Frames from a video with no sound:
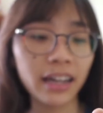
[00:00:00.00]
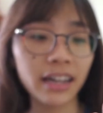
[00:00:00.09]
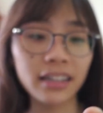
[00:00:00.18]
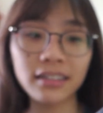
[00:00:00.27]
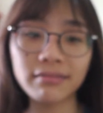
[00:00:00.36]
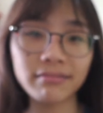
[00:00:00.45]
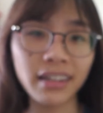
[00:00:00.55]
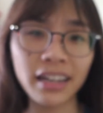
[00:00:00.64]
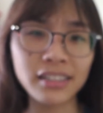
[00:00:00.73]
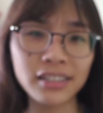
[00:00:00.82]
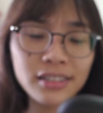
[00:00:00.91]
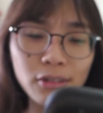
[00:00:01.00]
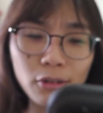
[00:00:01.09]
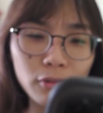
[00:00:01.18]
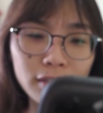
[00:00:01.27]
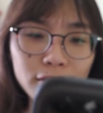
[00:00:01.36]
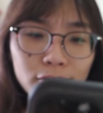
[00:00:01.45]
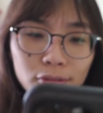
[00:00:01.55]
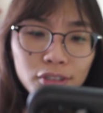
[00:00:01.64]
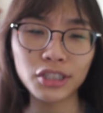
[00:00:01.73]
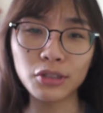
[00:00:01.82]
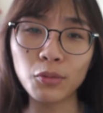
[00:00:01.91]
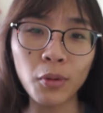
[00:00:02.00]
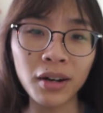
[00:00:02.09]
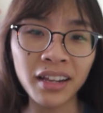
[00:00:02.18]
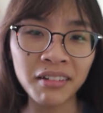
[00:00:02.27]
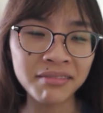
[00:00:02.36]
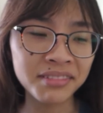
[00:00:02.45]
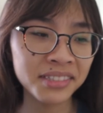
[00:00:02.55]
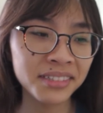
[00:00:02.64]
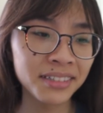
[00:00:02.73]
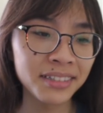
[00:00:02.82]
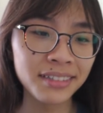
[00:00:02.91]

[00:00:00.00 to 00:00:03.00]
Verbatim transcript: I can not I just know it's sushi. What else?